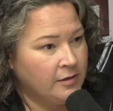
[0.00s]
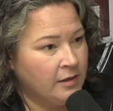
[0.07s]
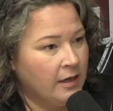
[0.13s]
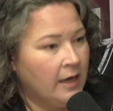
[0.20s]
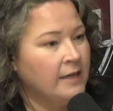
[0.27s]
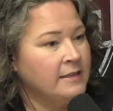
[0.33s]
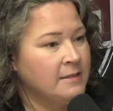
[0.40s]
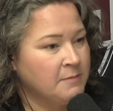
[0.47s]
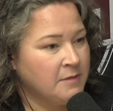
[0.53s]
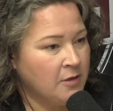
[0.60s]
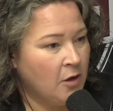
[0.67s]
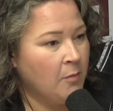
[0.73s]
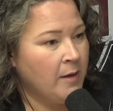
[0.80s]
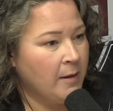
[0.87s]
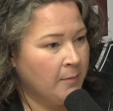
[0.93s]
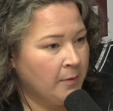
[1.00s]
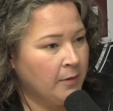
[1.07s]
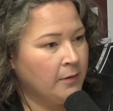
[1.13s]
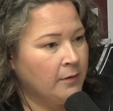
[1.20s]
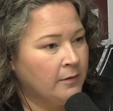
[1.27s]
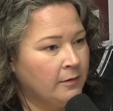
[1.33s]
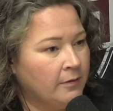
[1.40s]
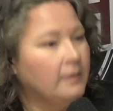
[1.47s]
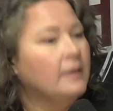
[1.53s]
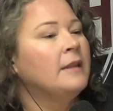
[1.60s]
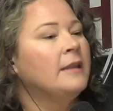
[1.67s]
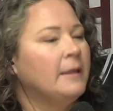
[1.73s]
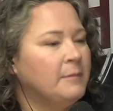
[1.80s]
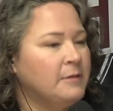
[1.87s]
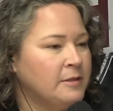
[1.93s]
of relish, and some lemon salt juice, pepper. and salt and
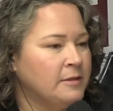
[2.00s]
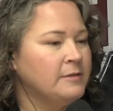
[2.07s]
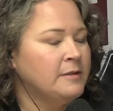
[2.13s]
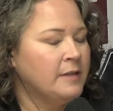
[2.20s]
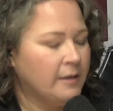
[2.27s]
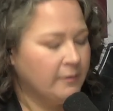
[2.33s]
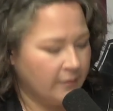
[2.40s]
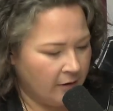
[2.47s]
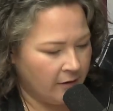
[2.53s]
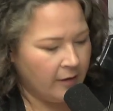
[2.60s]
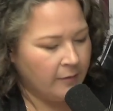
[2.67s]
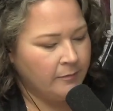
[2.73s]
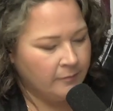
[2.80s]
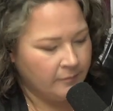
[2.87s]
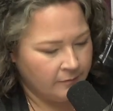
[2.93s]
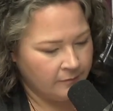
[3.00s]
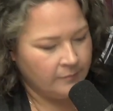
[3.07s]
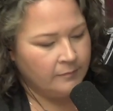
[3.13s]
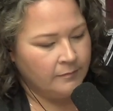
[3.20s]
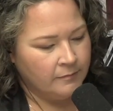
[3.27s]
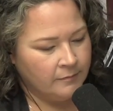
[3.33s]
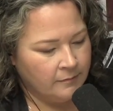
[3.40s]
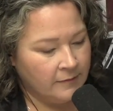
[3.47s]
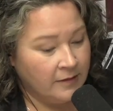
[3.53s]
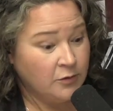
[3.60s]
pepper. Lemon juice, yeah. okay, that's all it is.